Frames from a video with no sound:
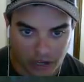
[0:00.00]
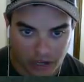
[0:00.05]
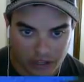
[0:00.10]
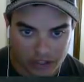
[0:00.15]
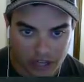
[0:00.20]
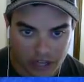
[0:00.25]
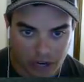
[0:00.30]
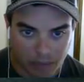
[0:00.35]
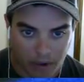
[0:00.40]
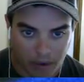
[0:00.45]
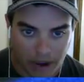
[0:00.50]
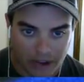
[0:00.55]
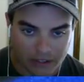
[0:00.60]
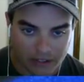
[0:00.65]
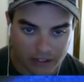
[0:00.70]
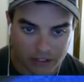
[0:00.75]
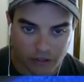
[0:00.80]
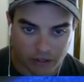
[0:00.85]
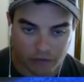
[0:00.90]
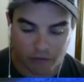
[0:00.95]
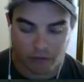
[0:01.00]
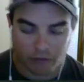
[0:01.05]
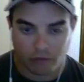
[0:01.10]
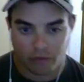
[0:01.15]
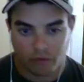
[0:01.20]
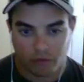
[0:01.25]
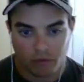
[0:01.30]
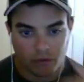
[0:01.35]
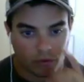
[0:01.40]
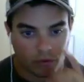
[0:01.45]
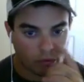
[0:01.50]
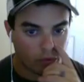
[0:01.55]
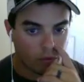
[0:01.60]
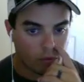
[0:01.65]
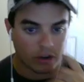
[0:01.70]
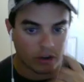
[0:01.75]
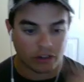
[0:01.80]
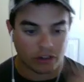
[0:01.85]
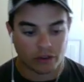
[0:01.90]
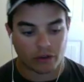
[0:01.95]
a ton of practice of
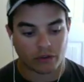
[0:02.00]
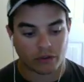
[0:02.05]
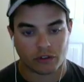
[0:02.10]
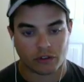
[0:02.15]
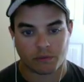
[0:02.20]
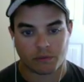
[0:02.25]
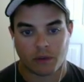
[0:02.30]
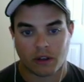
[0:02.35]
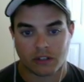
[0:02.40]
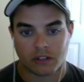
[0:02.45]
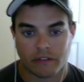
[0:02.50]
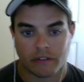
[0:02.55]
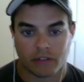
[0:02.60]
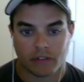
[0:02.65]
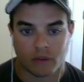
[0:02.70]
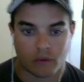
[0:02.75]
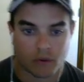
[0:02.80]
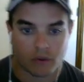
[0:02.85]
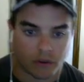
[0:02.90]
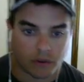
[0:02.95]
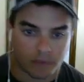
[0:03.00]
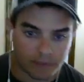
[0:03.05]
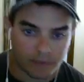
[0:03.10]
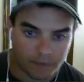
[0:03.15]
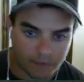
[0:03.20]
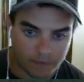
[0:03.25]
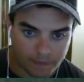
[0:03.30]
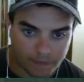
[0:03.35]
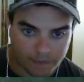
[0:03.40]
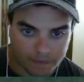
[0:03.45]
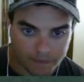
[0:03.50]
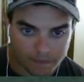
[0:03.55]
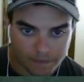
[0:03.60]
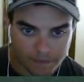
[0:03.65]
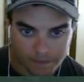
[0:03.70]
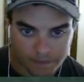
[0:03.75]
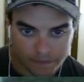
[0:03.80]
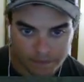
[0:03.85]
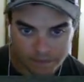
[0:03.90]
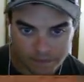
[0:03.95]
reading those balls off the corner
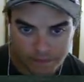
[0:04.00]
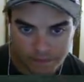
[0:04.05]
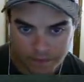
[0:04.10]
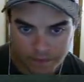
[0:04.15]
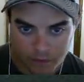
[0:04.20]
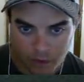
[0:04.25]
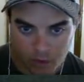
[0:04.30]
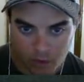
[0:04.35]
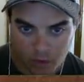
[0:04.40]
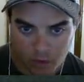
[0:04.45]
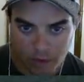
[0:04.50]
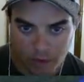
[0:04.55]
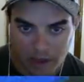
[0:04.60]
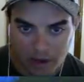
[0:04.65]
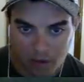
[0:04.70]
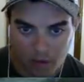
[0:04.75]
or the back